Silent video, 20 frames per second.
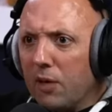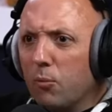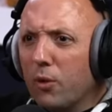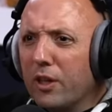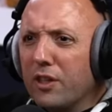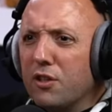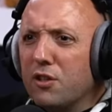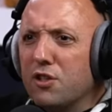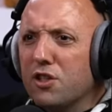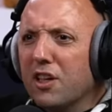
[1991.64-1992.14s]
And
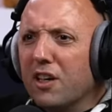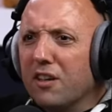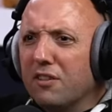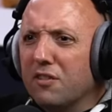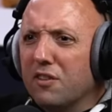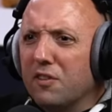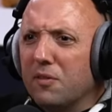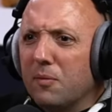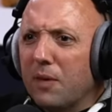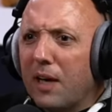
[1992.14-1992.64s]
when you start
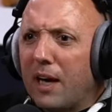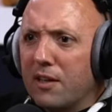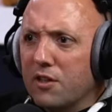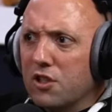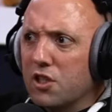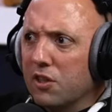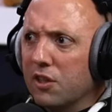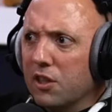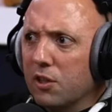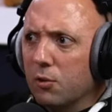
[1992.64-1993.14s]
to
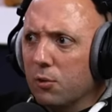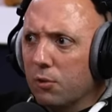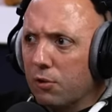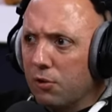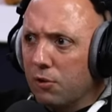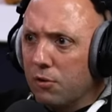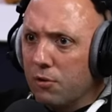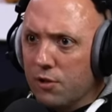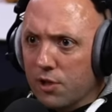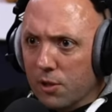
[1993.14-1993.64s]
actually go
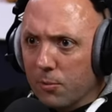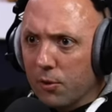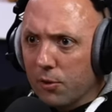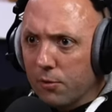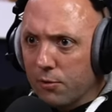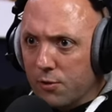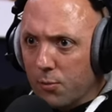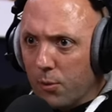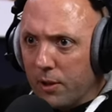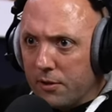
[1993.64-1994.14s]
through some of
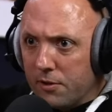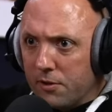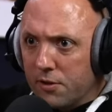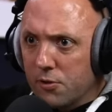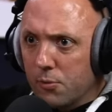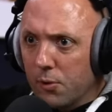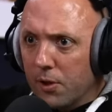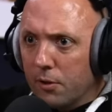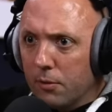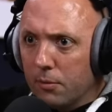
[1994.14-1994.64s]
those wins
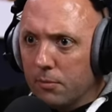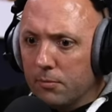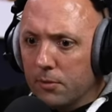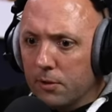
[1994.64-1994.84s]
as well,